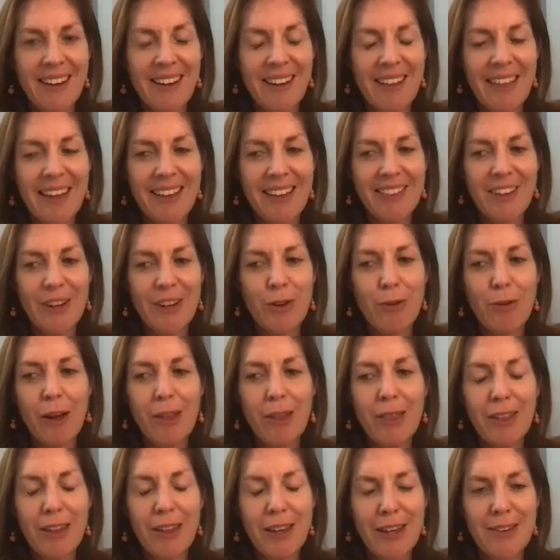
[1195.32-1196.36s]
I think the
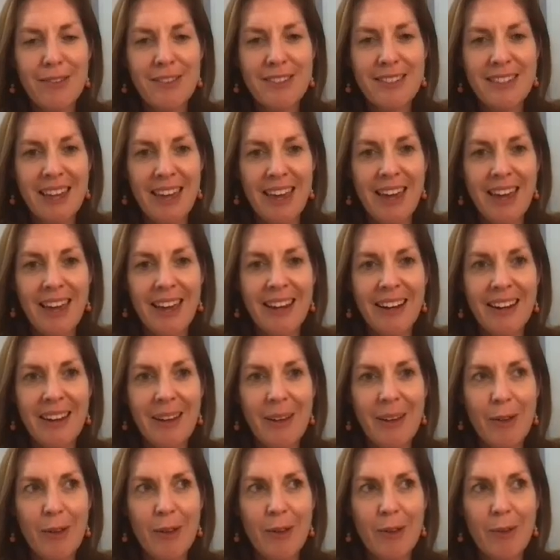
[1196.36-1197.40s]
growth that you've seen,
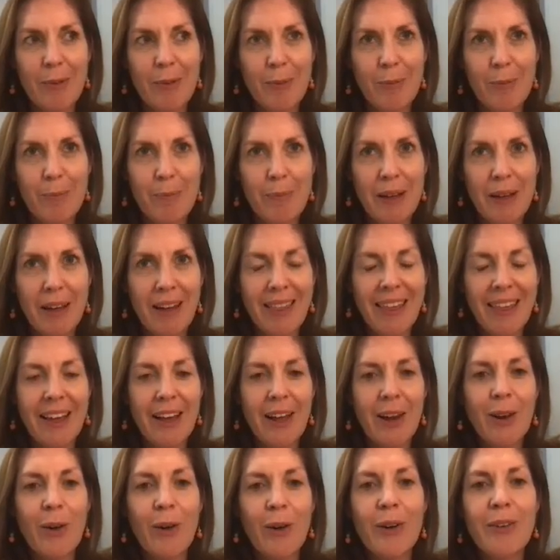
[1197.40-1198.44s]
but I think
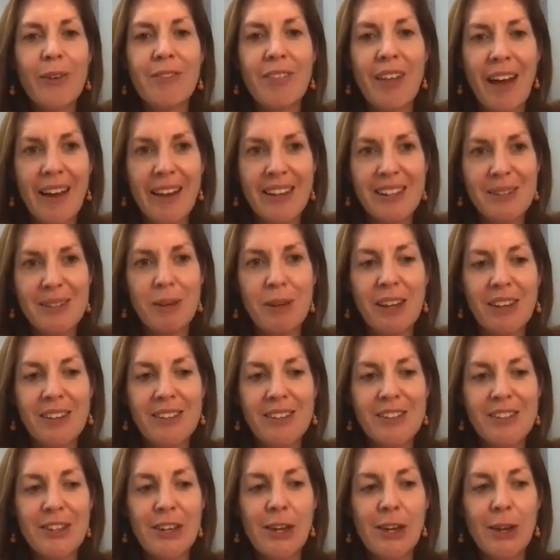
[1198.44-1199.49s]
a lot of that is
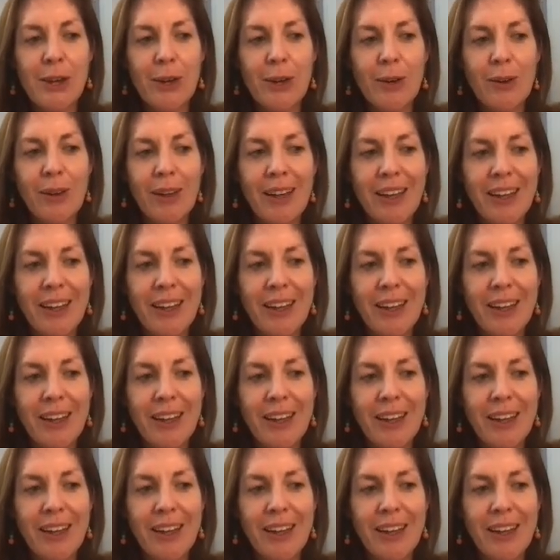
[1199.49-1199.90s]
because you